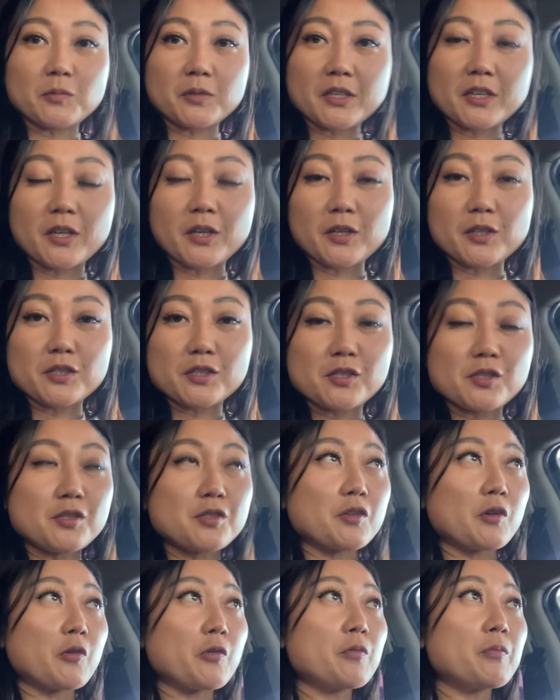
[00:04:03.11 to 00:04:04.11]
We are
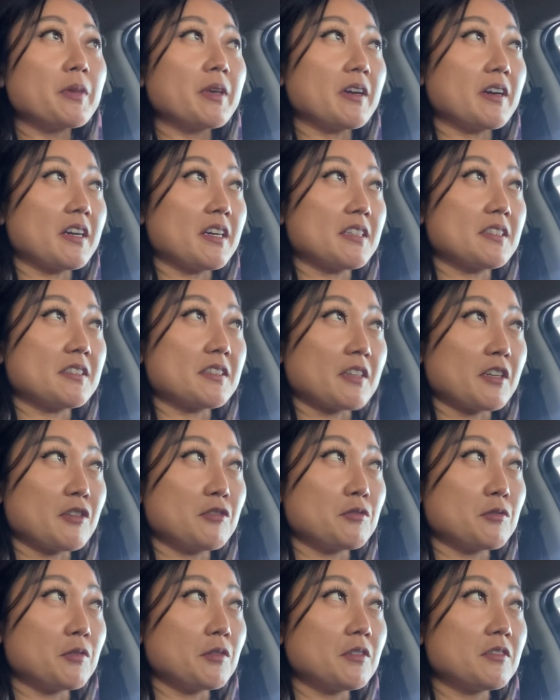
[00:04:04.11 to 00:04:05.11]
so behind
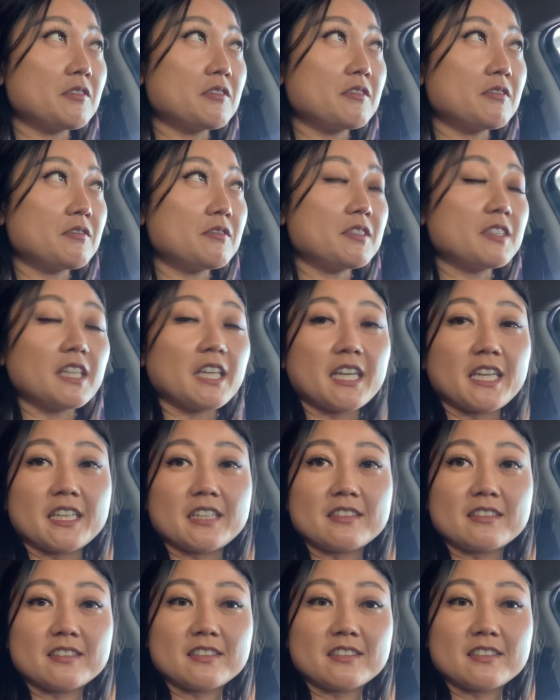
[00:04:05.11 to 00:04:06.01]
schedule, like